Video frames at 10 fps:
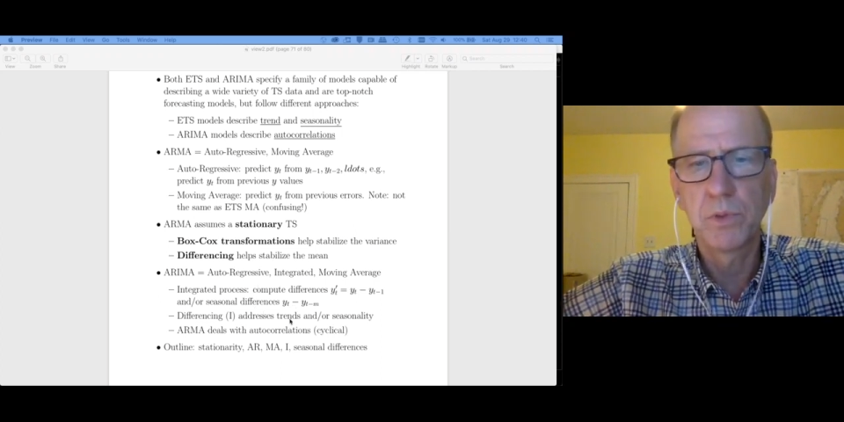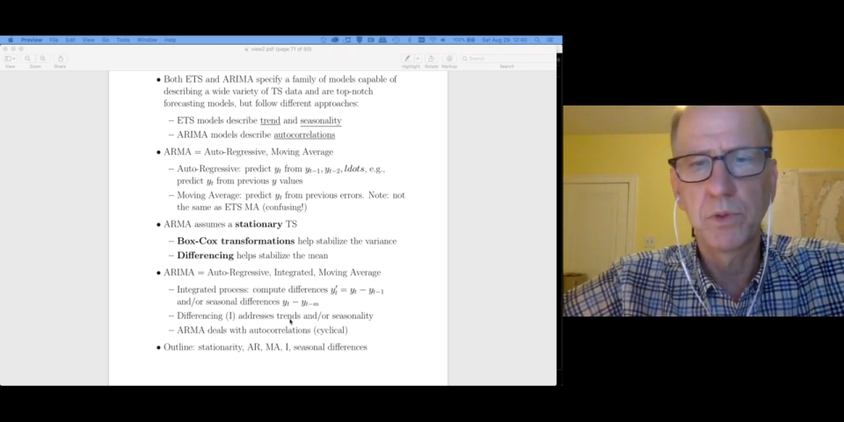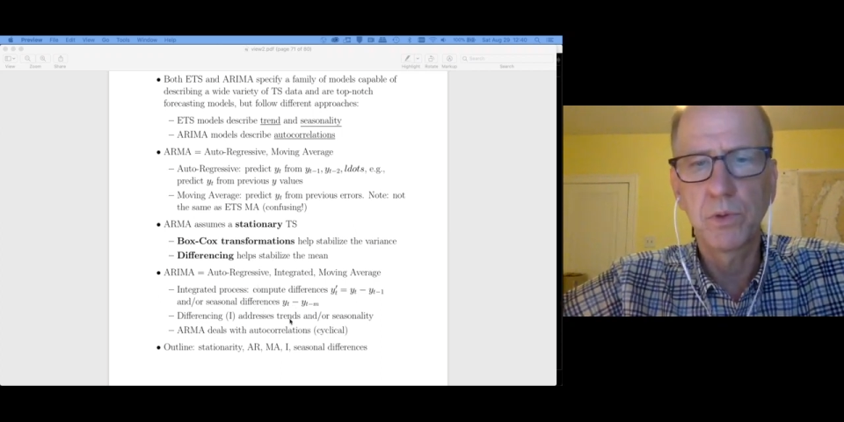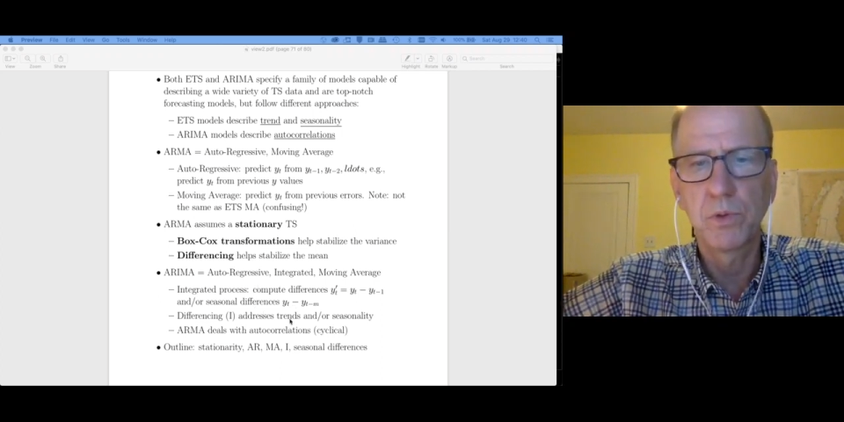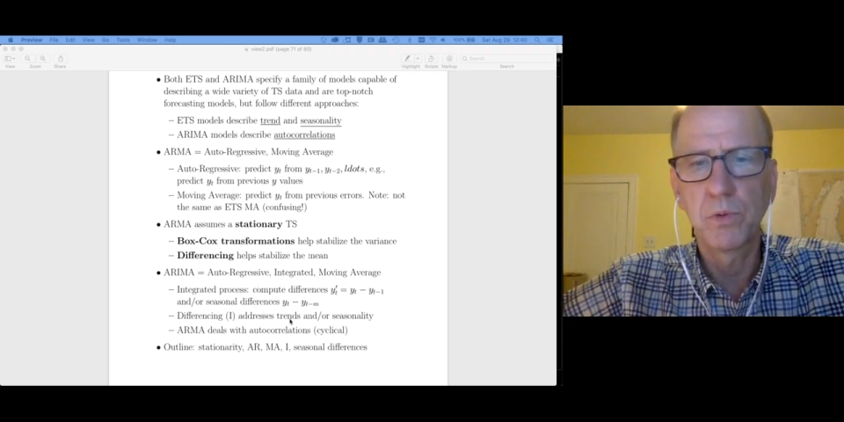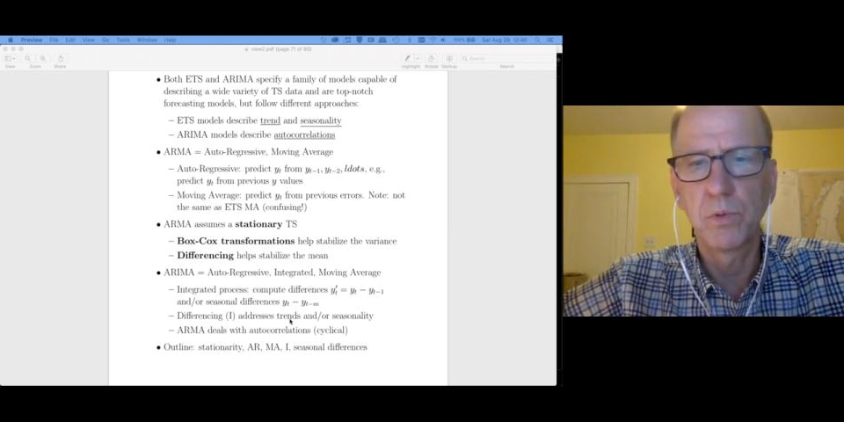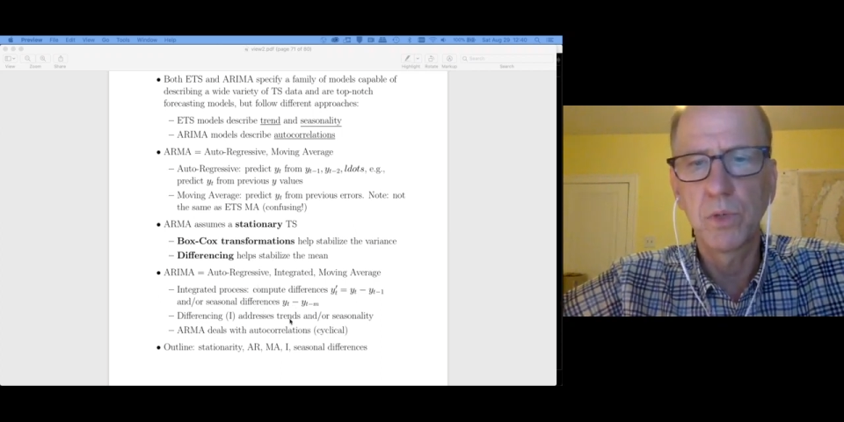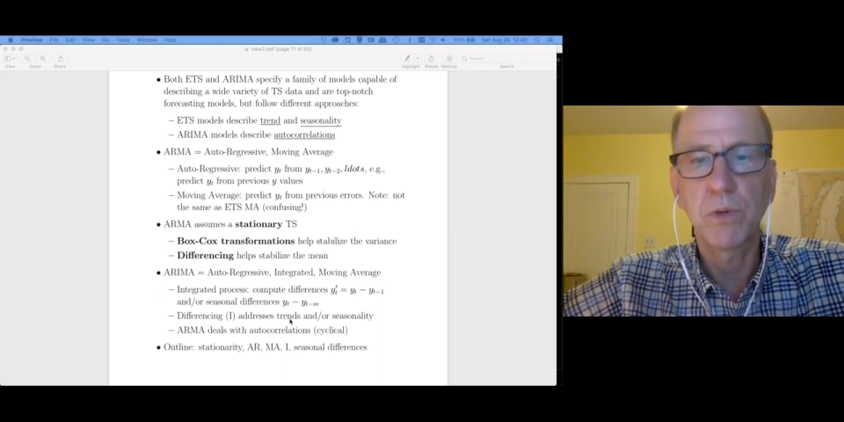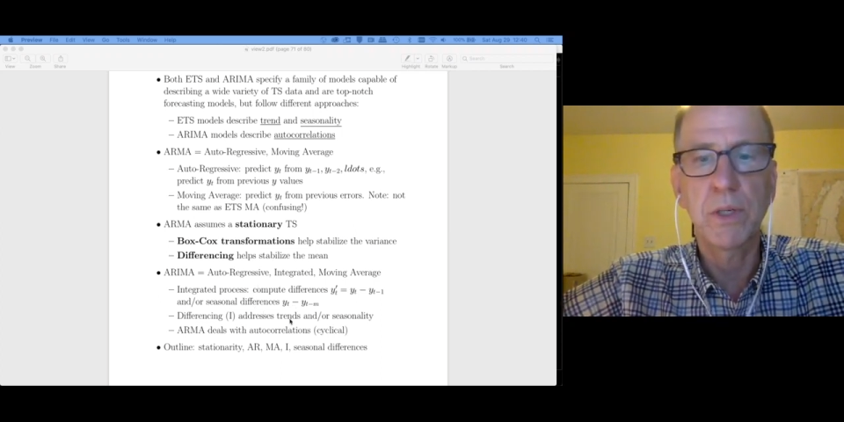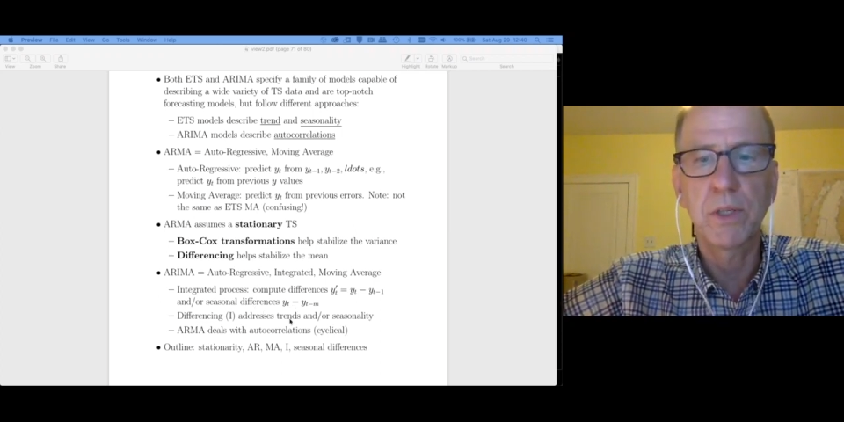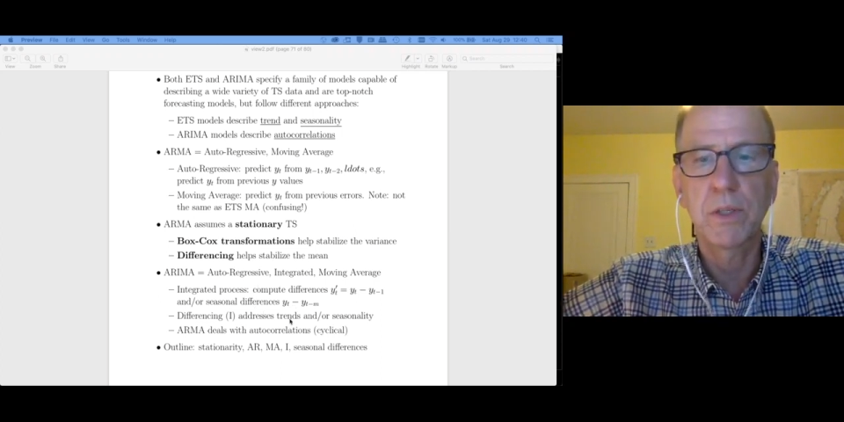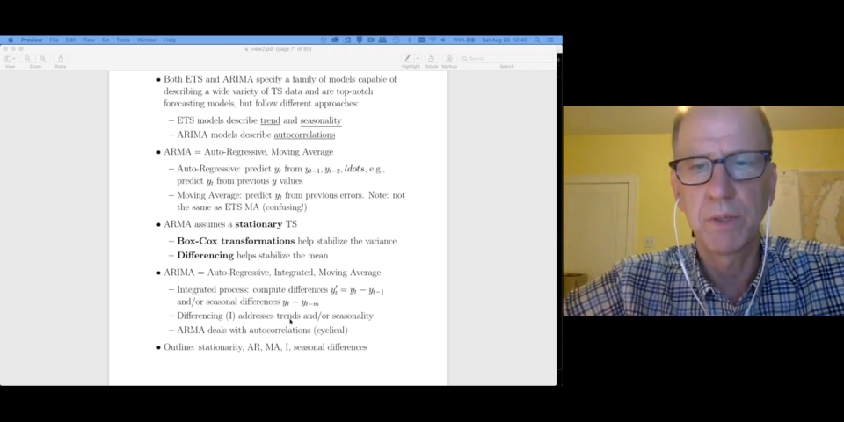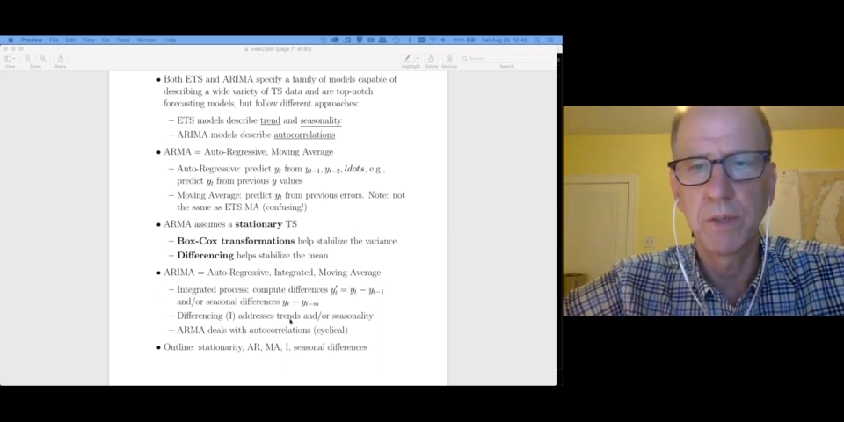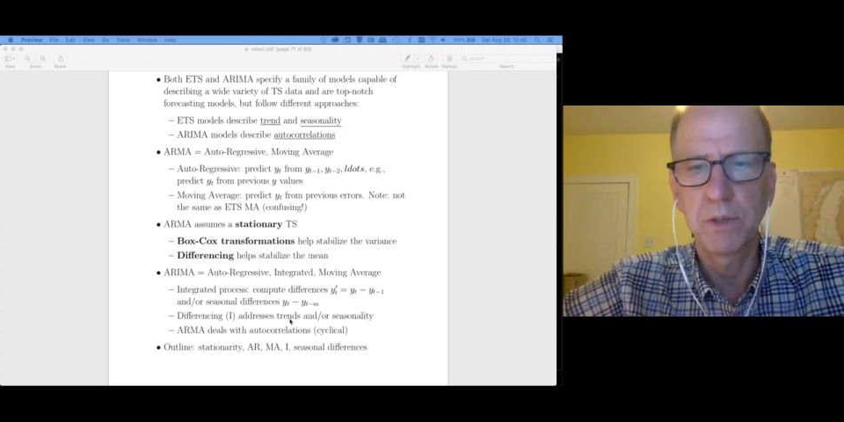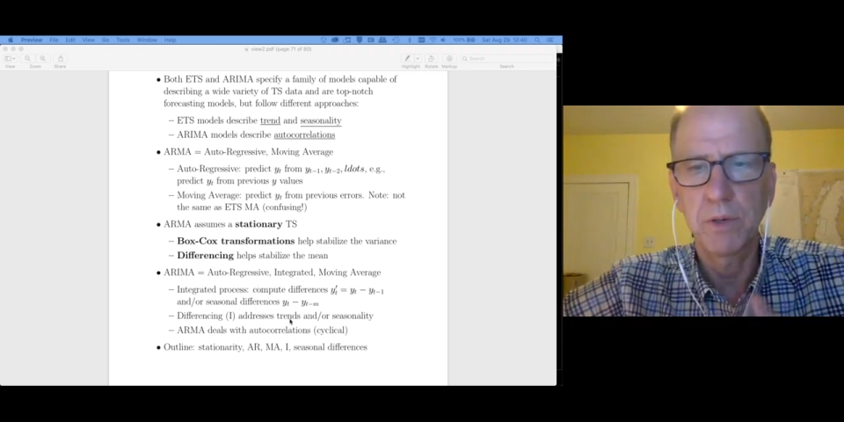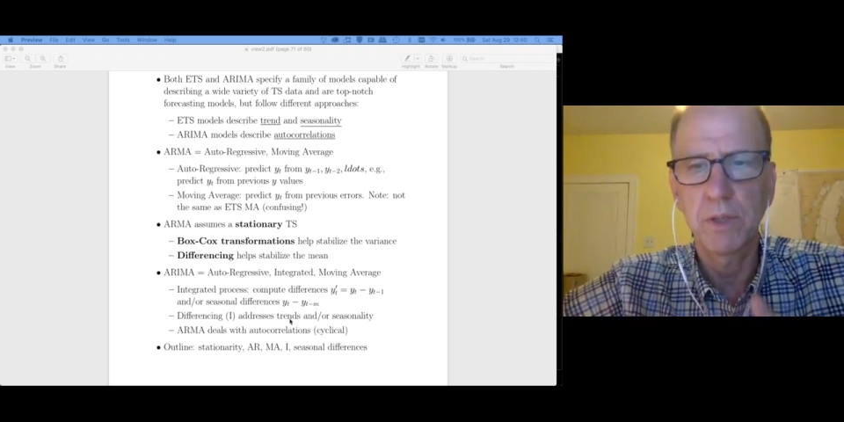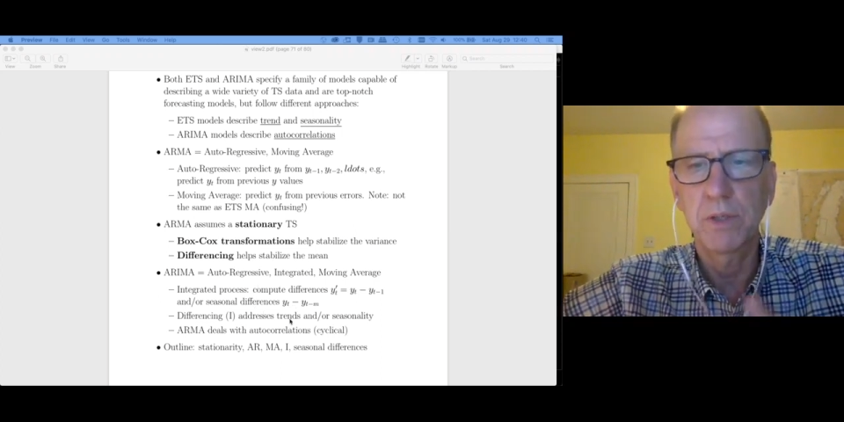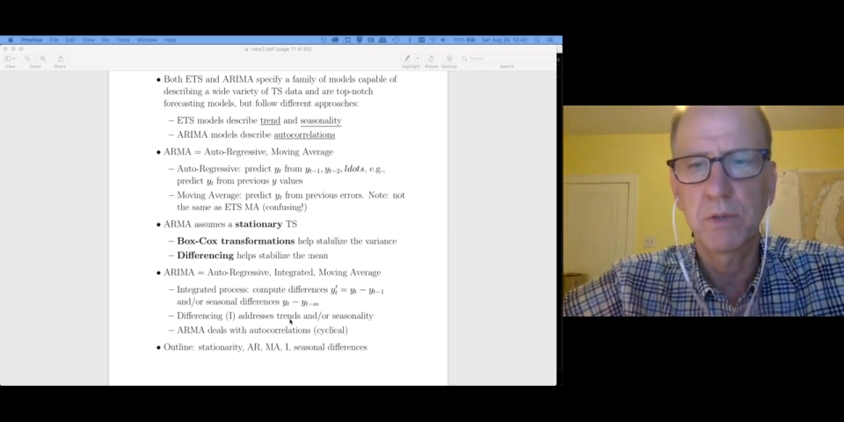to address